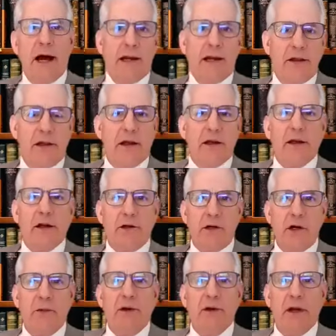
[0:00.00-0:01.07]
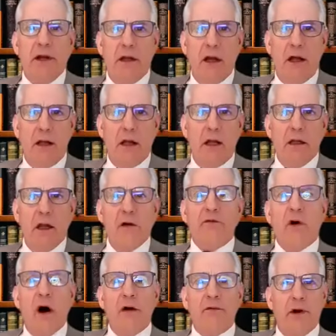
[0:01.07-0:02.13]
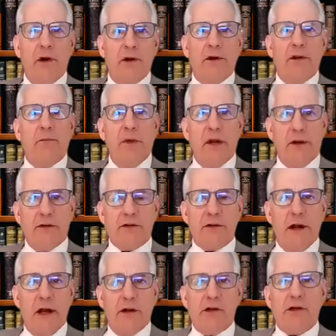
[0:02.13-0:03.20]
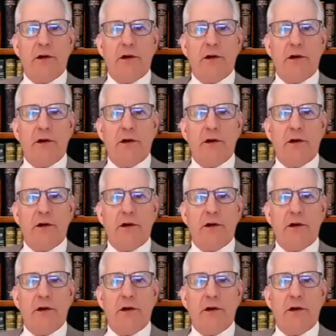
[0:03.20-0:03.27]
tithing and contributing a love offering to the ministry.